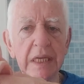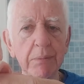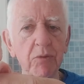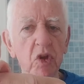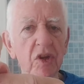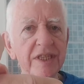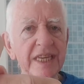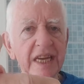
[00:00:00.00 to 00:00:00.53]
I'm
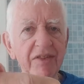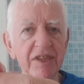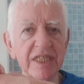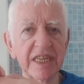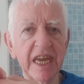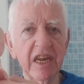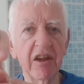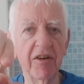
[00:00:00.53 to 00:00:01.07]
going to take the
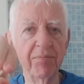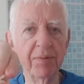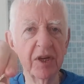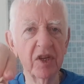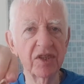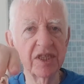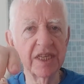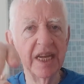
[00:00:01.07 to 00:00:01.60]
skin off
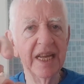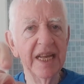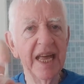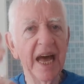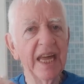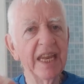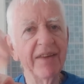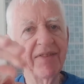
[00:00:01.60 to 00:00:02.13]
because
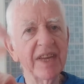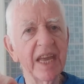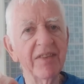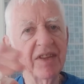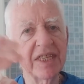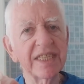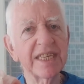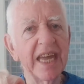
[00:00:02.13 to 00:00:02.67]
I never
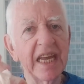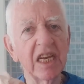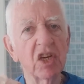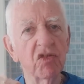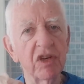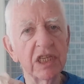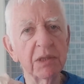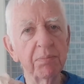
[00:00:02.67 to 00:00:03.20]
get the skin
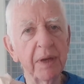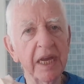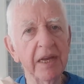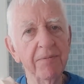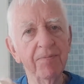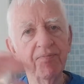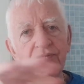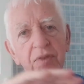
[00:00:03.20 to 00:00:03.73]
crispy.
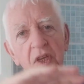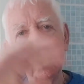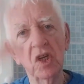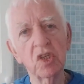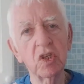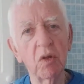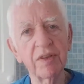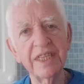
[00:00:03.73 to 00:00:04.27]

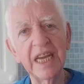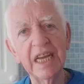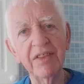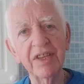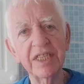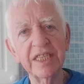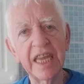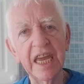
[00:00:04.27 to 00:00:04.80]
So I'll take
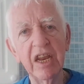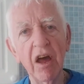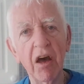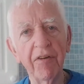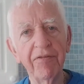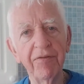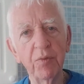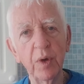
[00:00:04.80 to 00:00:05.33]
the skin
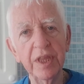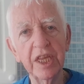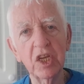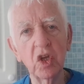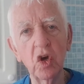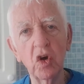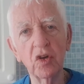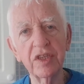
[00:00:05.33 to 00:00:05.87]
off when they're
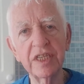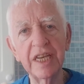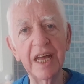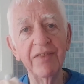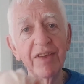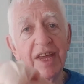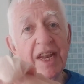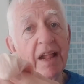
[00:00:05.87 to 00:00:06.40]
cooked,
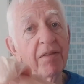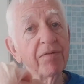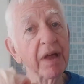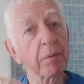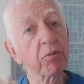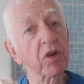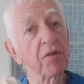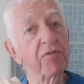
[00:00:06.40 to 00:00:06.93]
and then
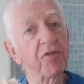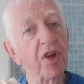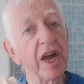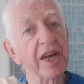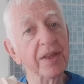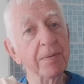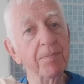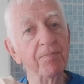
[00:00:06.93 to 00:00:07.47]
I'm going to
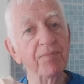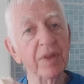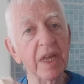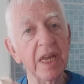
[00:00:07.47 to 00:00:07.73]
fry them.